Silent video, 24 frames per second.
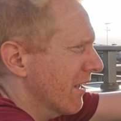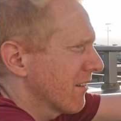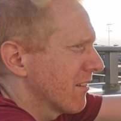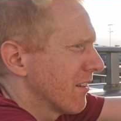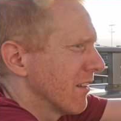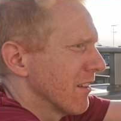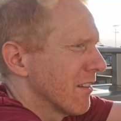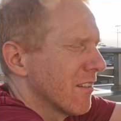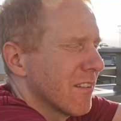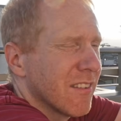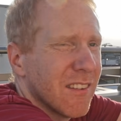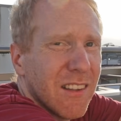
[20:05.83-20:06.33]

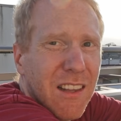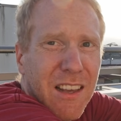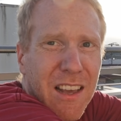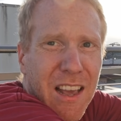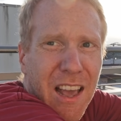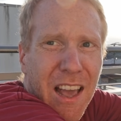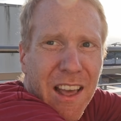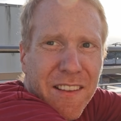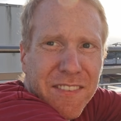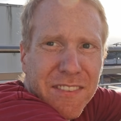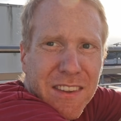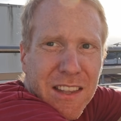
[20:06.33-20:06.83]
axis
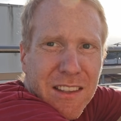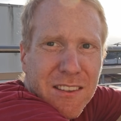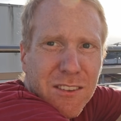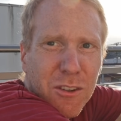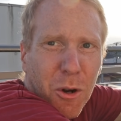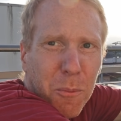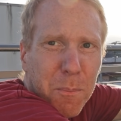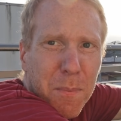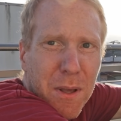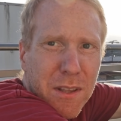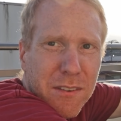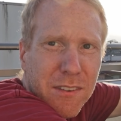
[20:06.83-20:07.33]
and this
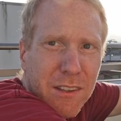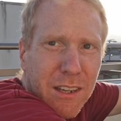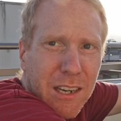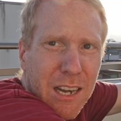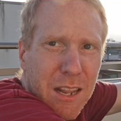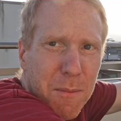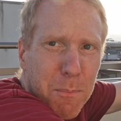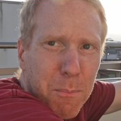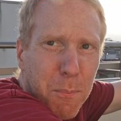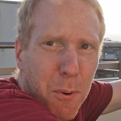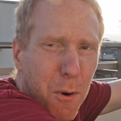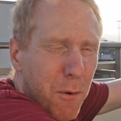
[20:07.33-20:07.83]
are
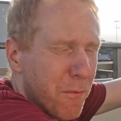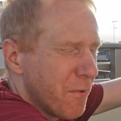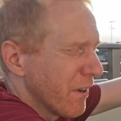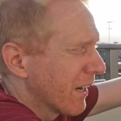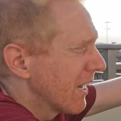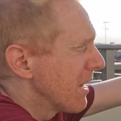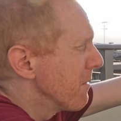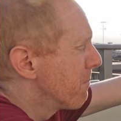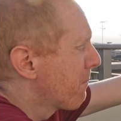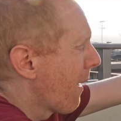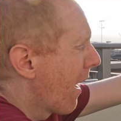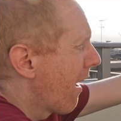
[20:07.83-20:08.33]
basically
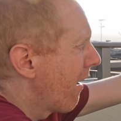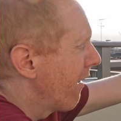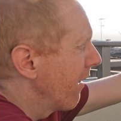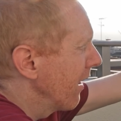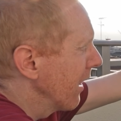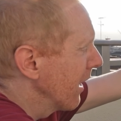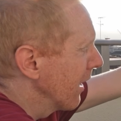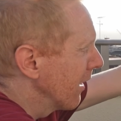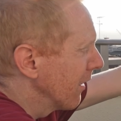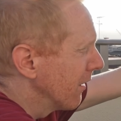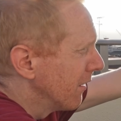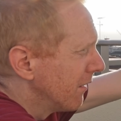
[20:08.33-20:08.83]
perfectly
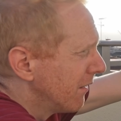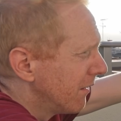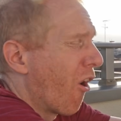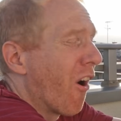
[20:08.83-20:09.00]
parallel,